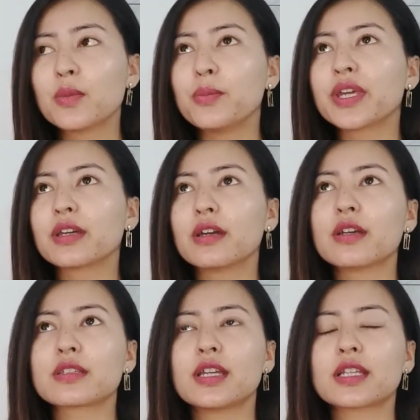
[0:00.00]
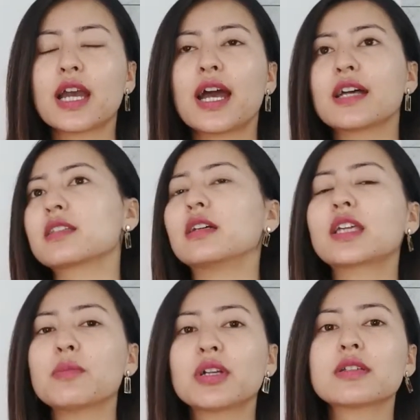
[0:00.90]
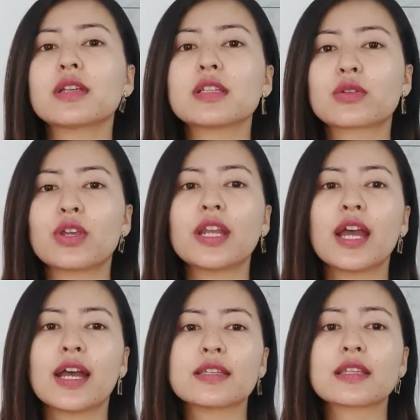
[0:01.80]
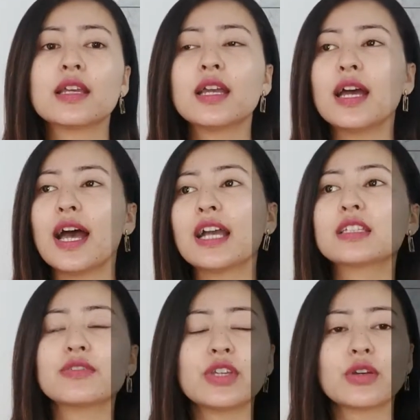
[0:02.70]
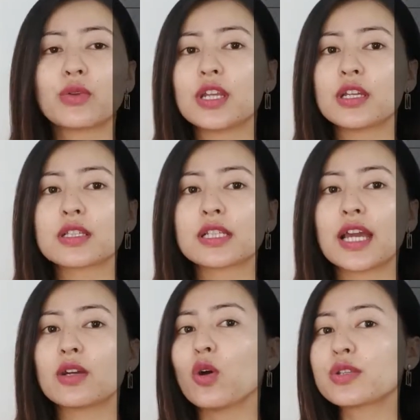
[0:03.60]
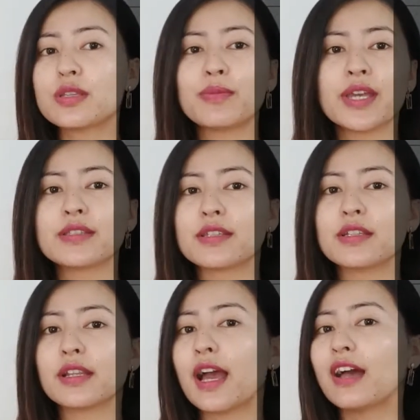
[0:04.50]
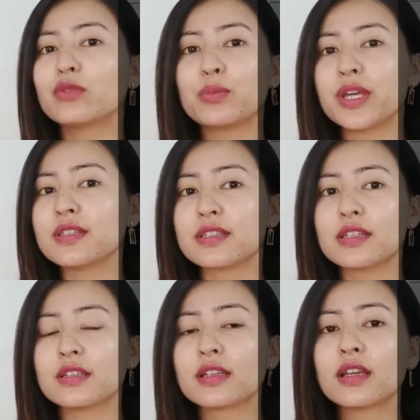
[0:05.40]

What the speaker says: because a chemical sunscreen has active ingredients like oxybenzene, avobenzene,